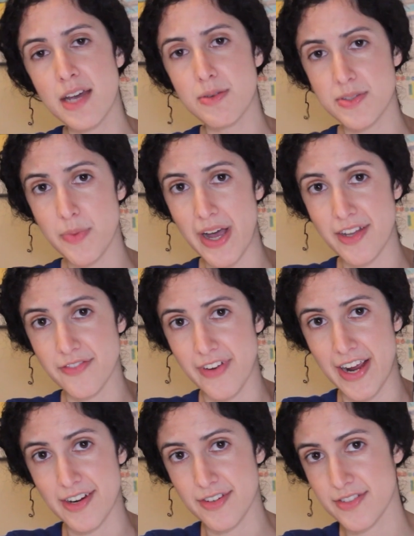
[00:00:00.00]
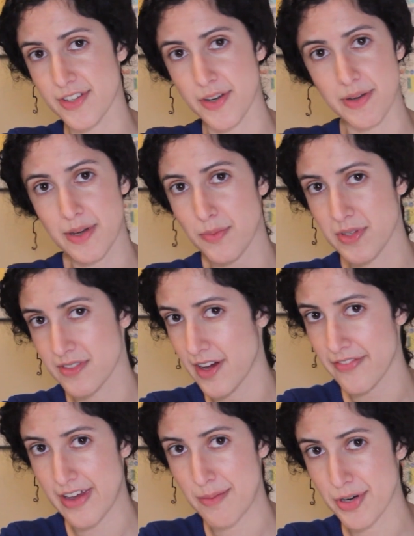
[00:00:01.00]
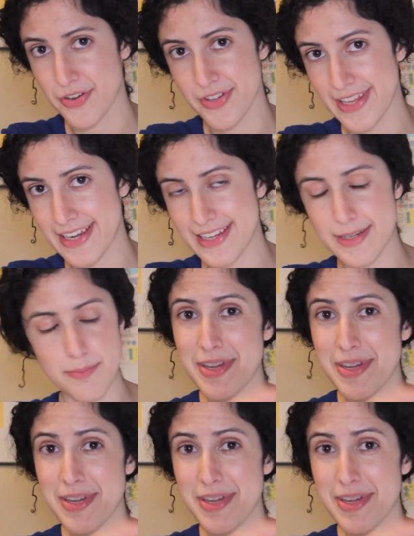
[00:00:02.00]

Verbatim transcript: It was a wildfire, so it was not fabric related.